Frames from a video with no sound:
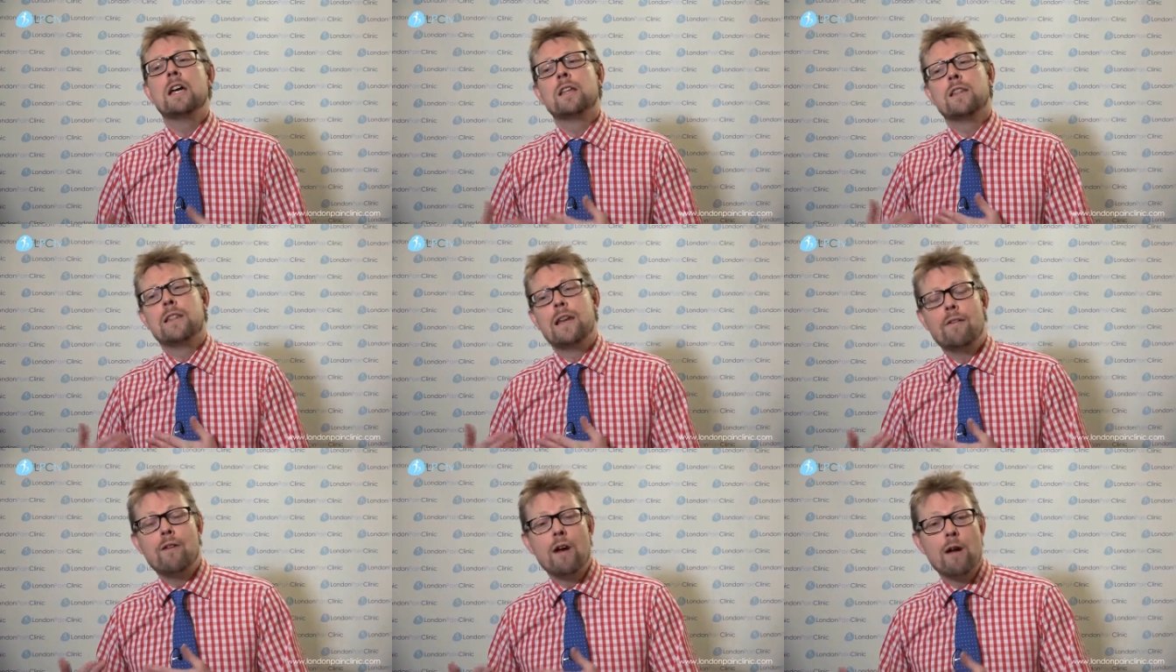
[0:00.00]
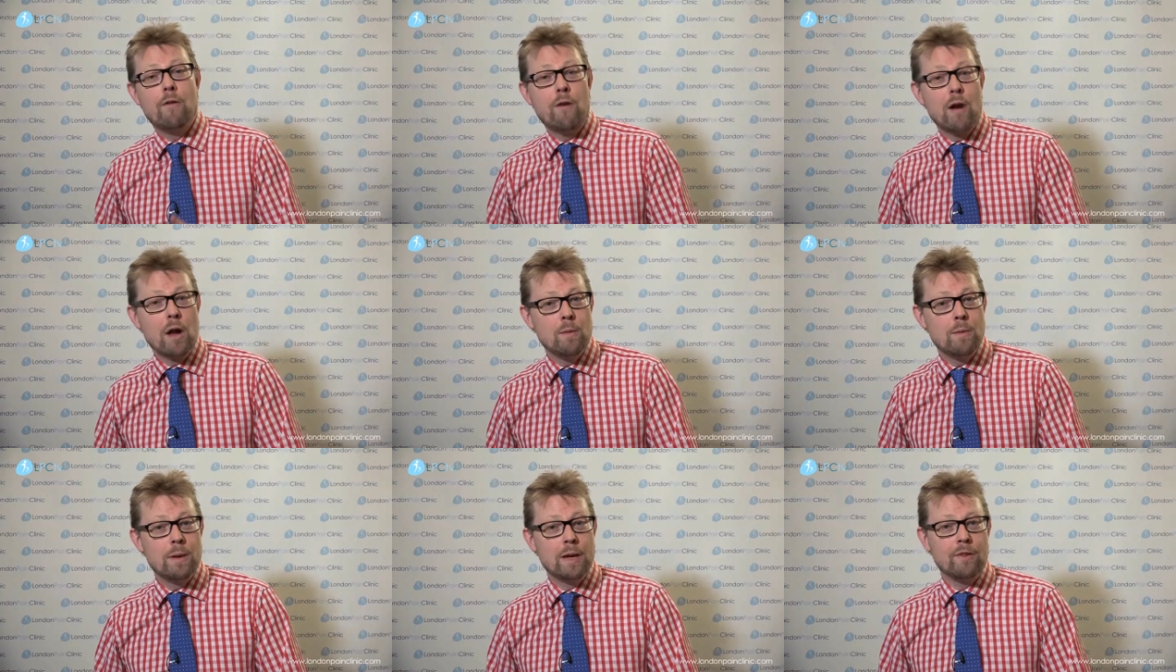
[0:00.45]
their
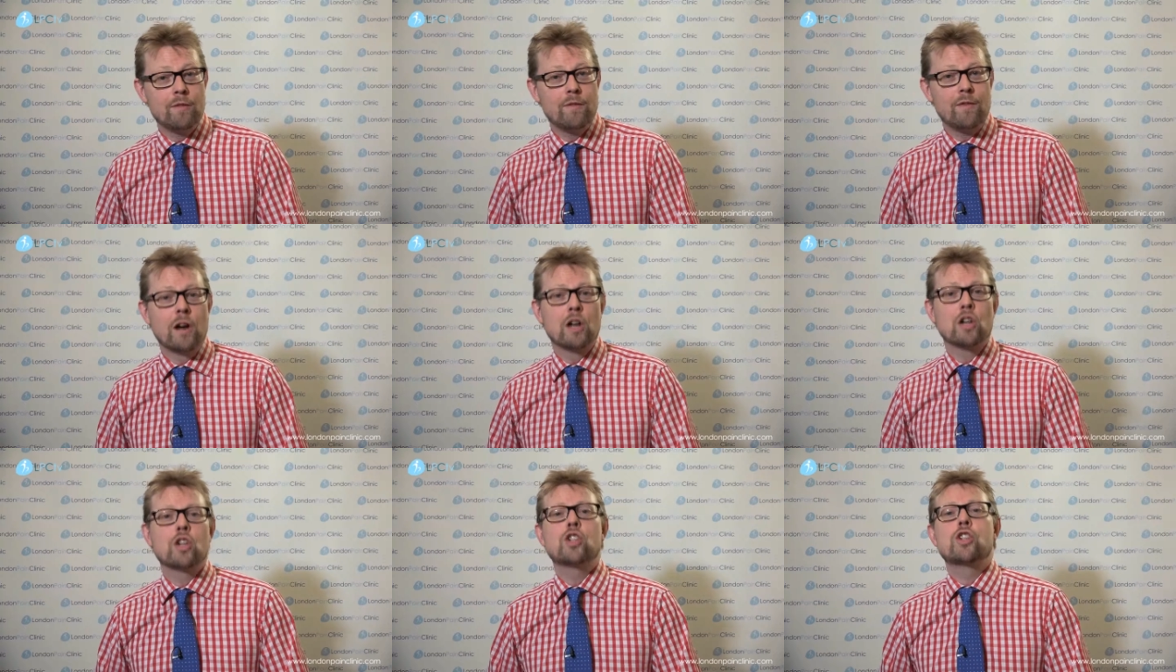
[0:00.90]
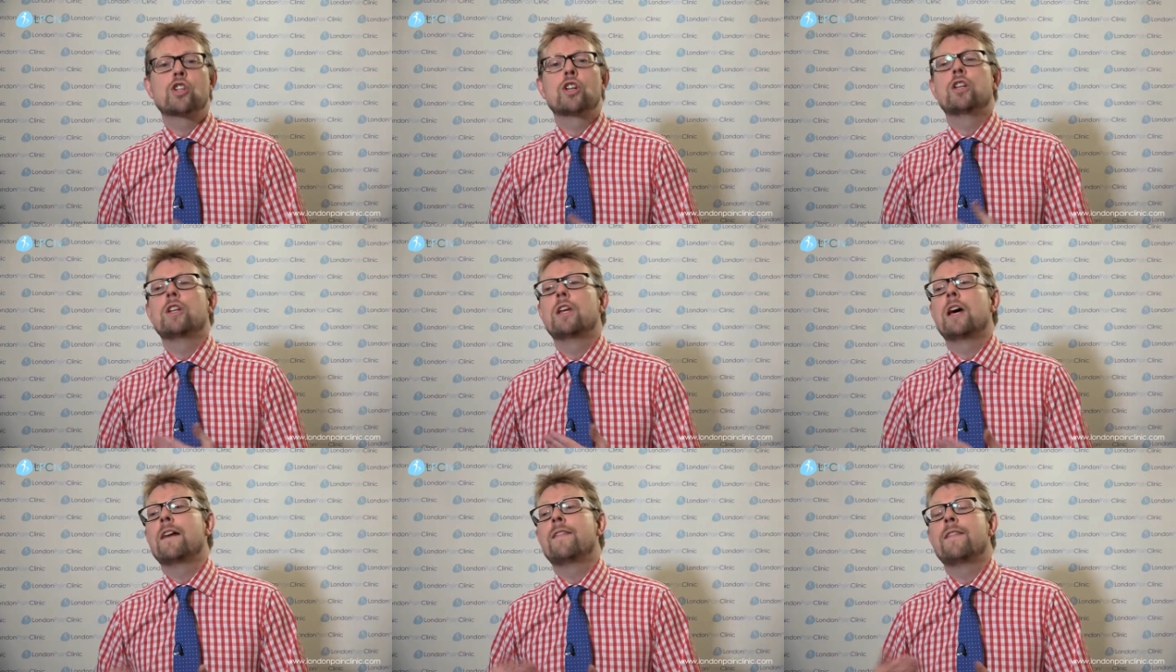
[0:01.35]
aerobic
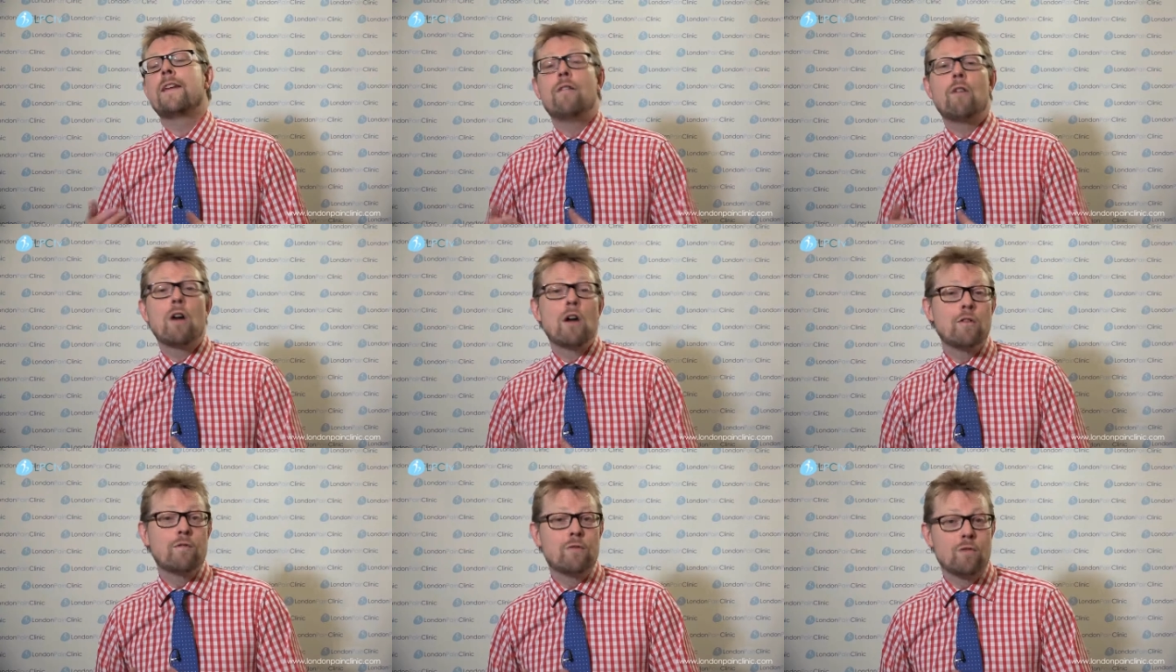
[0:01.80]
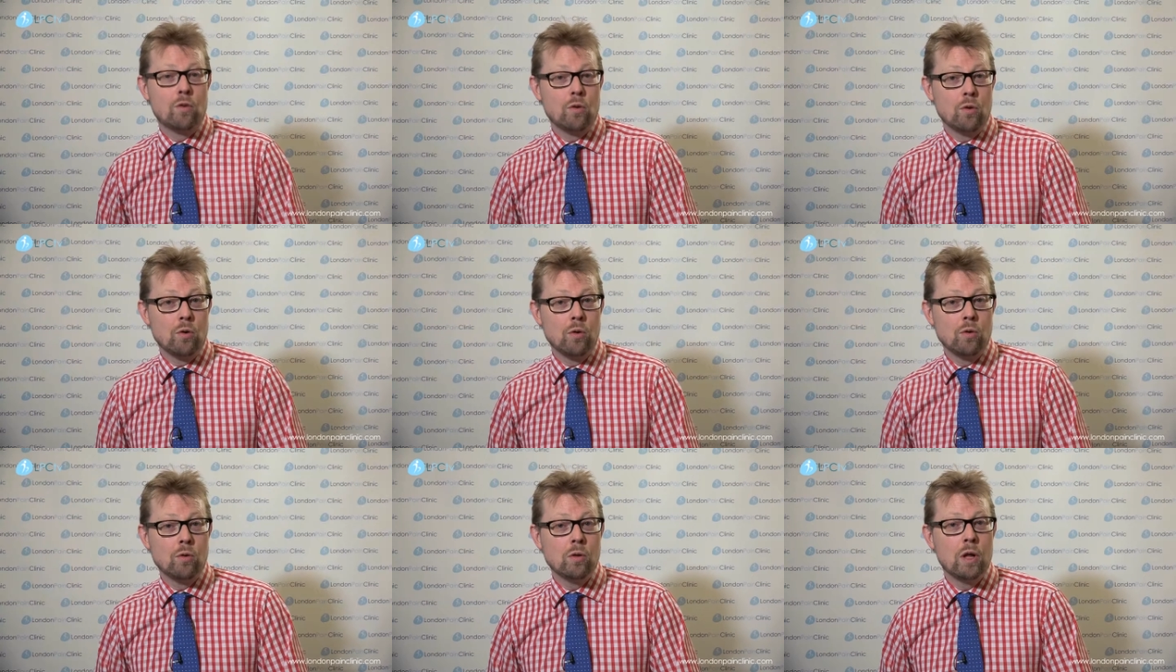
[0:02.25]
function, and their
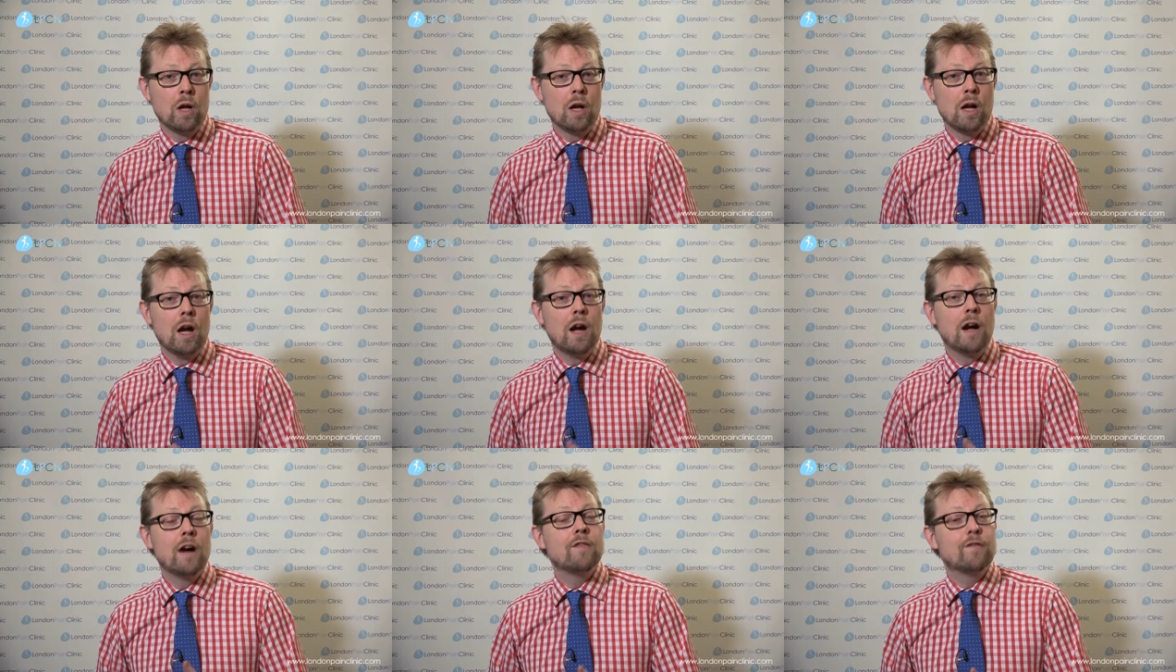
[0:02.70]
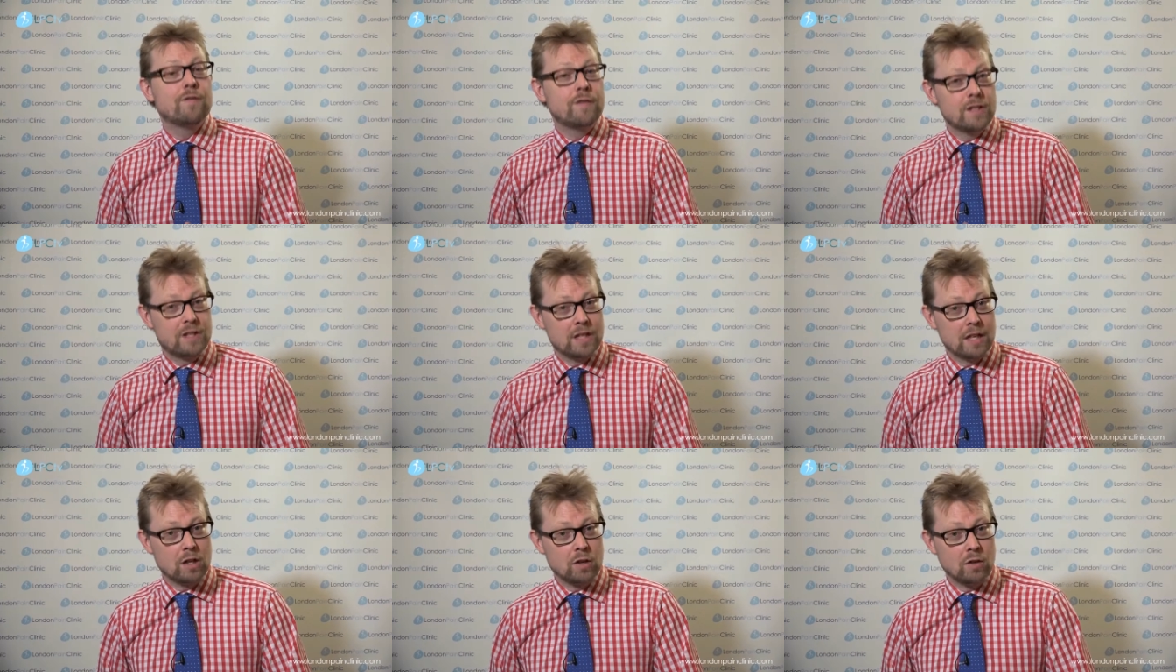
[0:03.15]
overall uh,
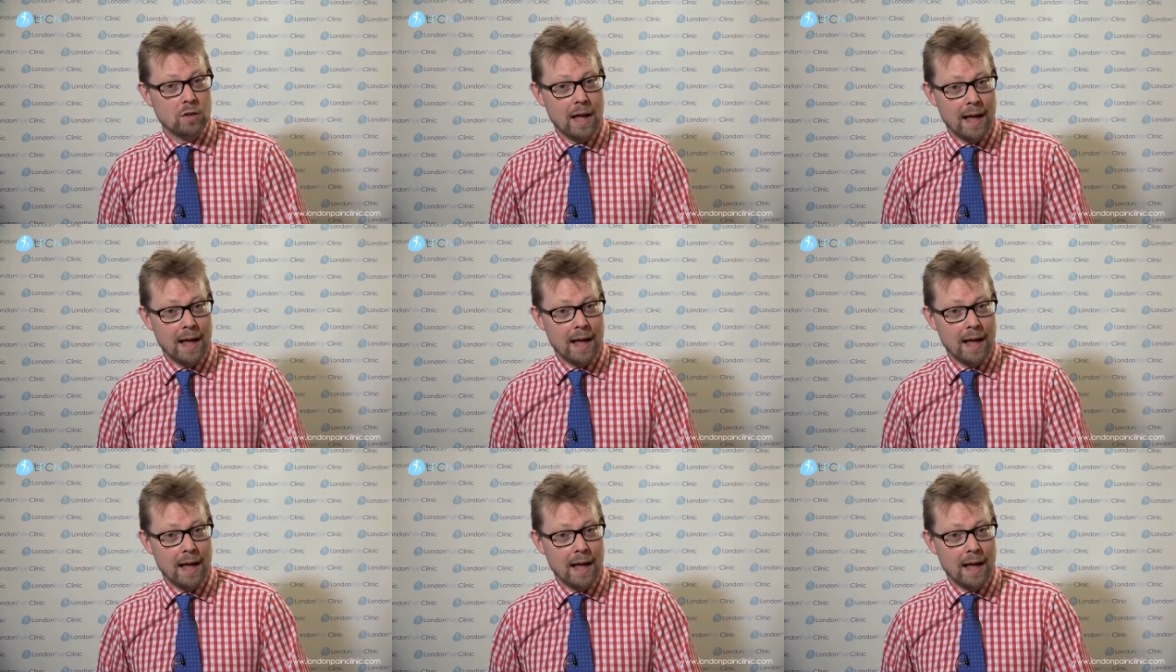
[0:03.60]
physical